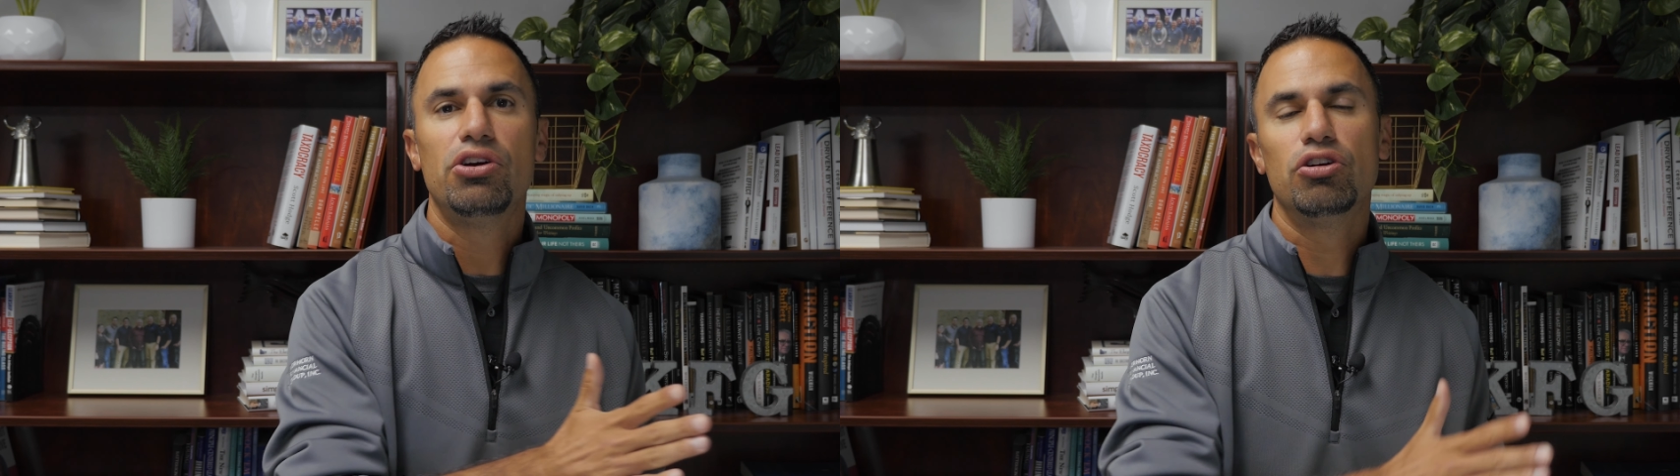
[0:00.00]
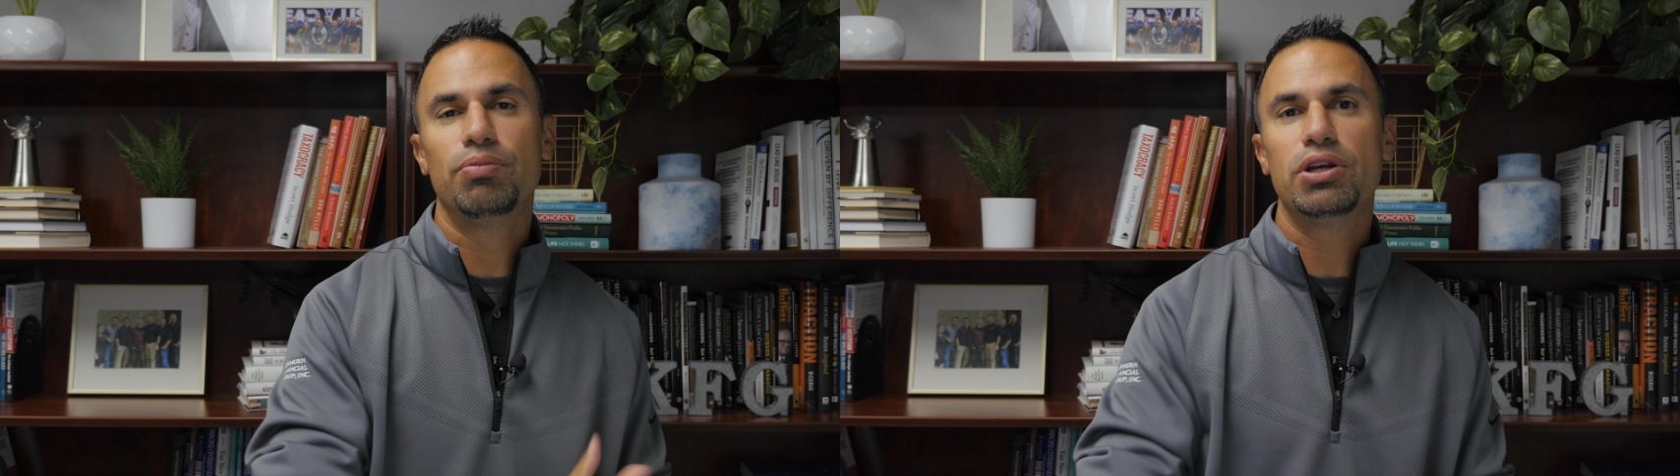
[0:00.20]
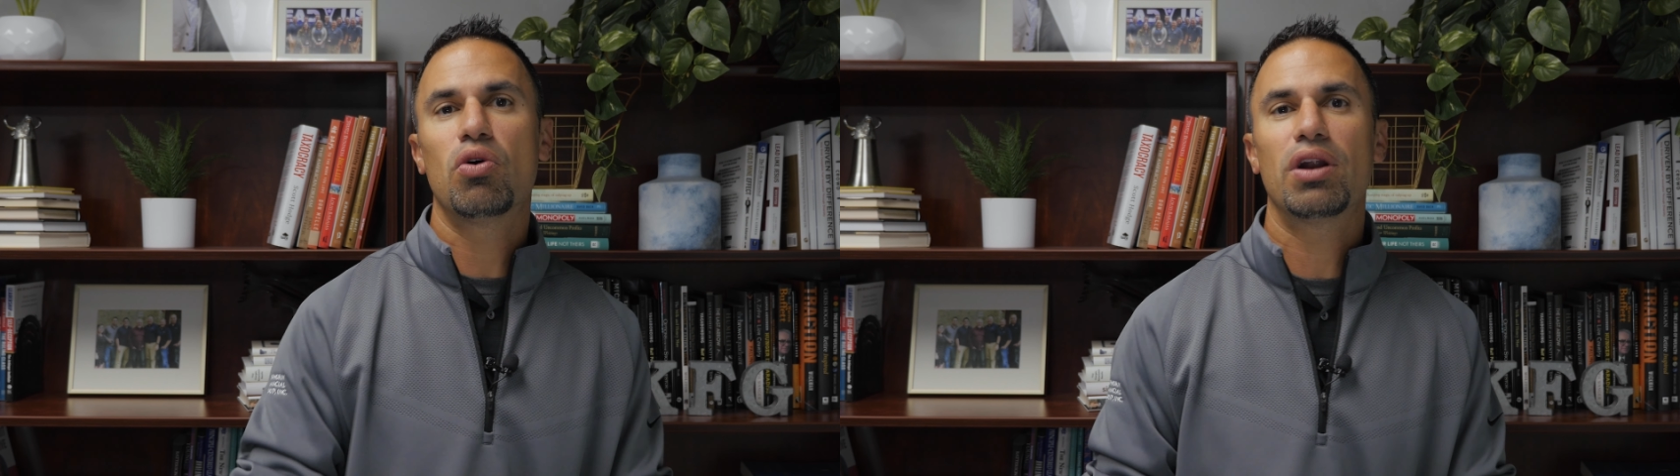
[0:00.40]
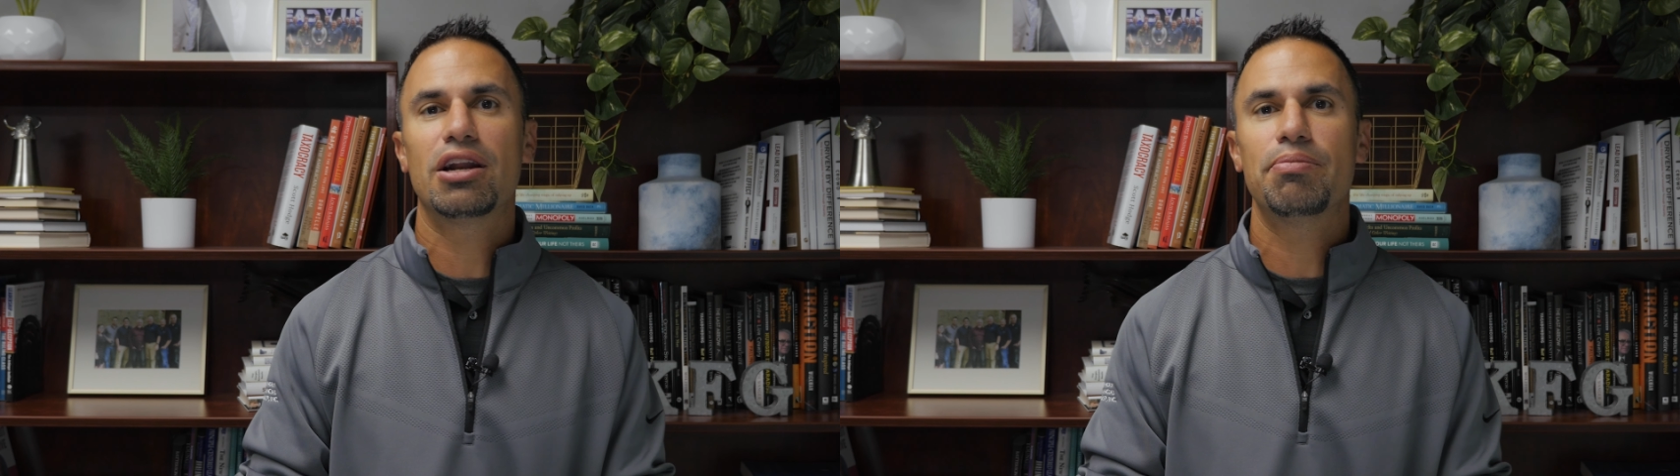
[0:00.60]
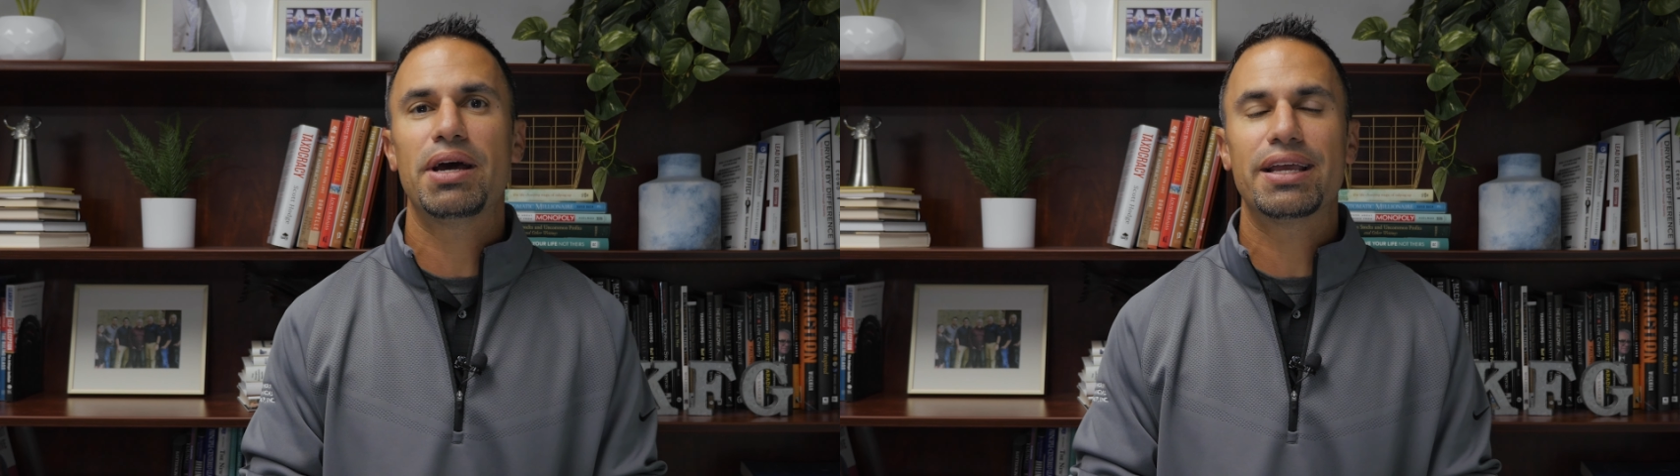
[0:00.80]
you'll be going
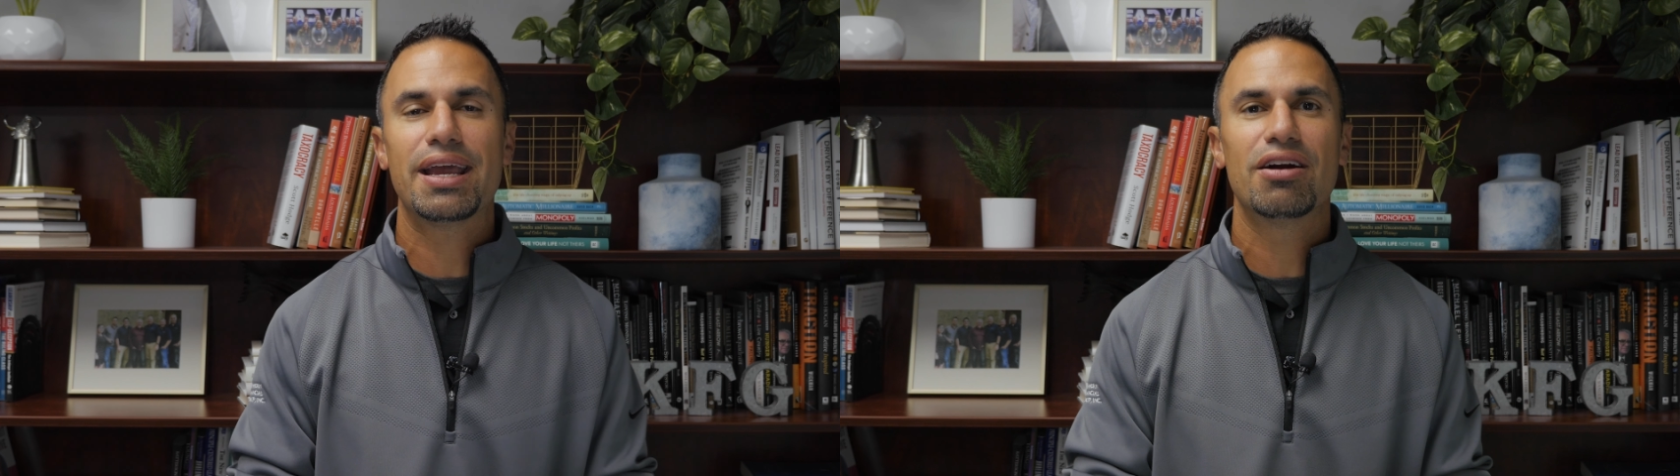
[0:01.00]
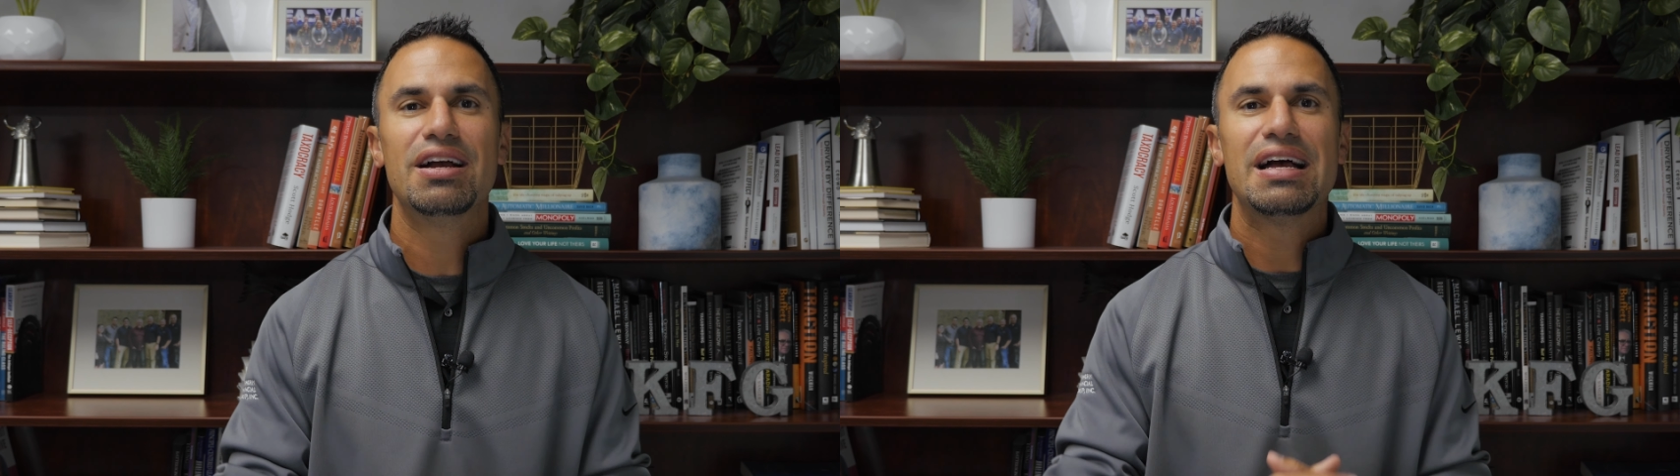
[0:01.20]
on to Medicare